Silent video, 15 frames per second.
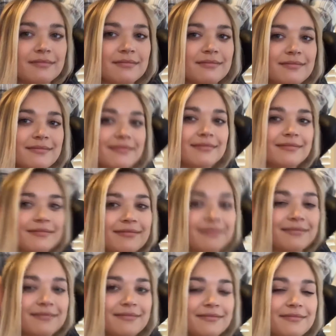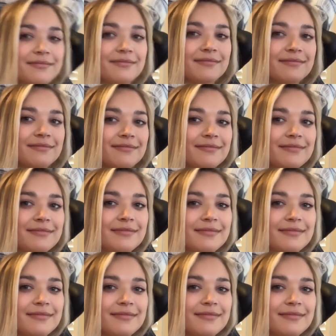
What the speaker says: Nobody speaks.